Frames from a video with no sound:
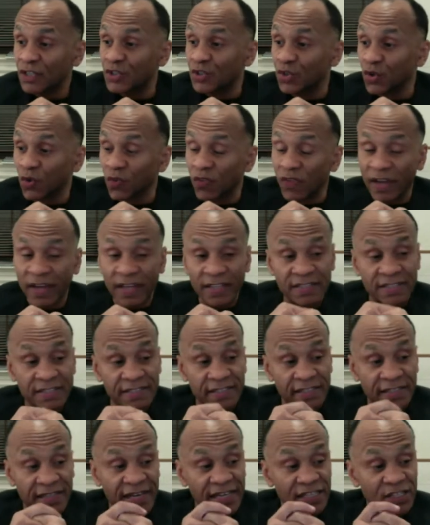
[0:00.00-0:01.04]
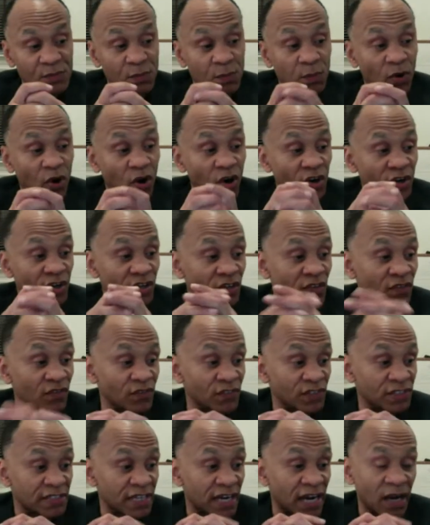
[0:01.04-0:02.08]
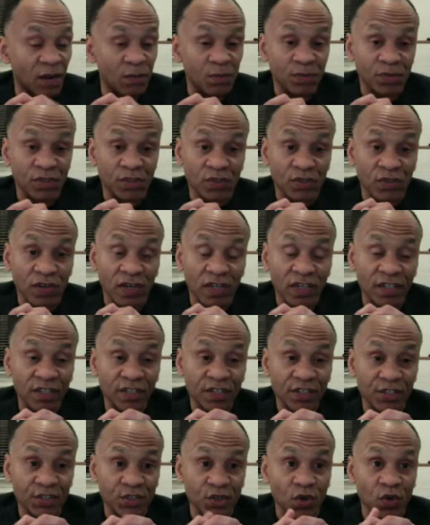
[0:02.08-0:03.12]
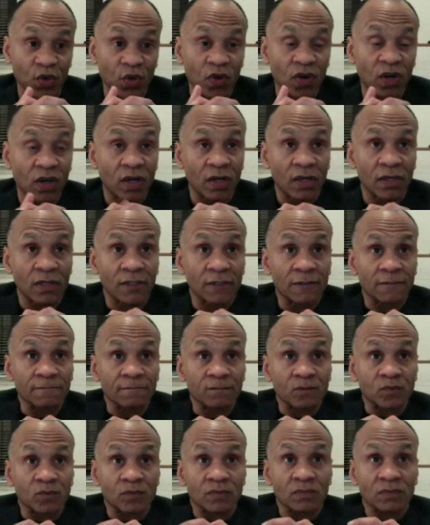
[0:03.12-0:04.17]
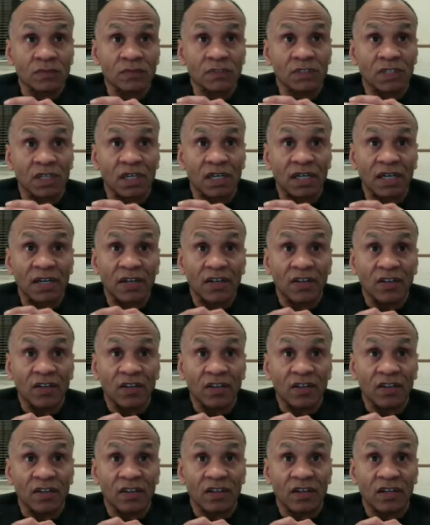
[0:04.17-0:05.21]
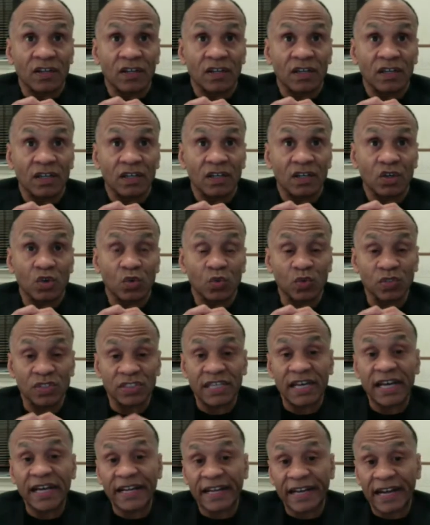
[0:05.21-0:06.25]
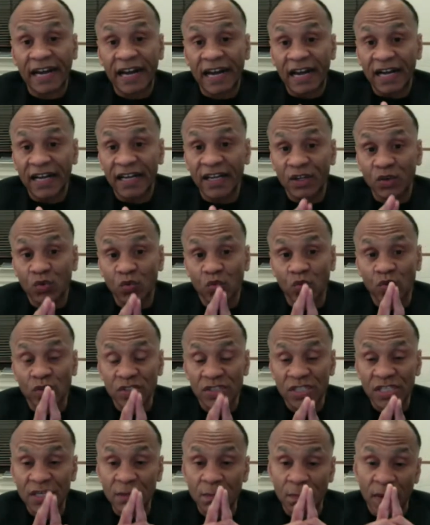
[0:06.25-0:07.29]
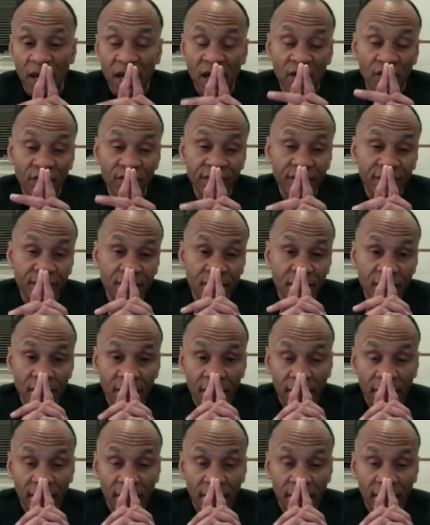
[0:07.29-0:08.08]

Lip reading: So that's part of the topic, right? So uh, was that guy? Was he married